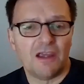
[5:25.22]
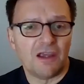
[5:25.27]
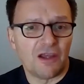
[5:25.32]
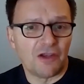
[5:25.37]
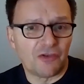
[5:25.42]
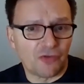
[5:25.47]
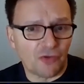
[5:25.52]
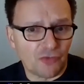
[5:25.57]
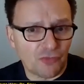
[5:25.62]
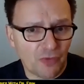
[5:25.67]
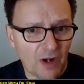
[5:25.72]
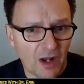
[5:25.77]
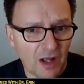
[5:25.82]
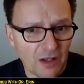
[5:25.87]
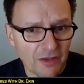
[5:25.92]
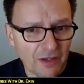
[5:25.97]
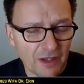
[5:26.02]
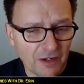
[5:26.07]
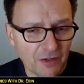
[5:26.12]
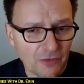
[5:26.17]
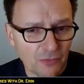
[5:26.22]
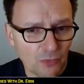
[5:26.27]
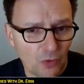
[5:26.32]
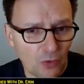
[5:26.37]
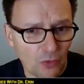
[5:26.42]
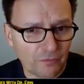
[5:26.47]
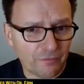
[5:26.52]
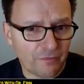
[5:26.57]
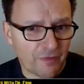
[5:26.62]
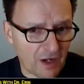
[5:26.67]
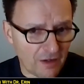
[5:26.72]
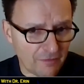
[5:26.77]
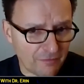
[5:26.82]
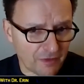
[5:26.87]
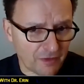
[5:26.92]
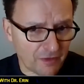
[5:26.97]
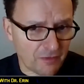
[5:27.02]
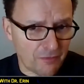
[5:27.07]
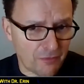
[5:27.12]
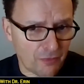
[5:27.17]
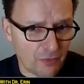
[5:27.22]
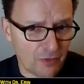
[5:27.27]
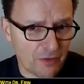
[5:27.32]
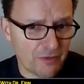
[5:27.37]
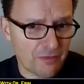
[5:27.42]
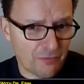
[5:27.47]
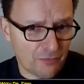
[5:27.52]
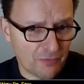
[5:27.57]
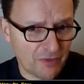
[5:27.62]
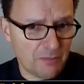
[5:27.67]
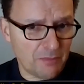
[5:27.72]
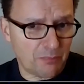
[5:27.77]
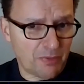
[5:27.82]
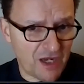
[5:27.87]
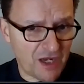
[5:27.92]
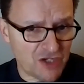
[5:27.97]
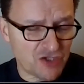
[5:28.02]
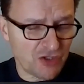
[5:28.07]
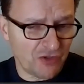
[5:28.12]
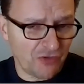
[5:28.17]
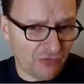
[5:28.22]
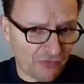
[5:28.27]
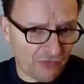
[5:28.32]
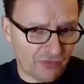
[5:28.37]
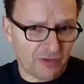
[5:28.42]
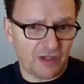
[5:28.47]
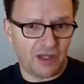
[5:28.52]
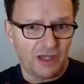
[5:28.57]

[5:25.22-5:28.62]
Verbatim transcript: It's a trial that enrolled 533 patients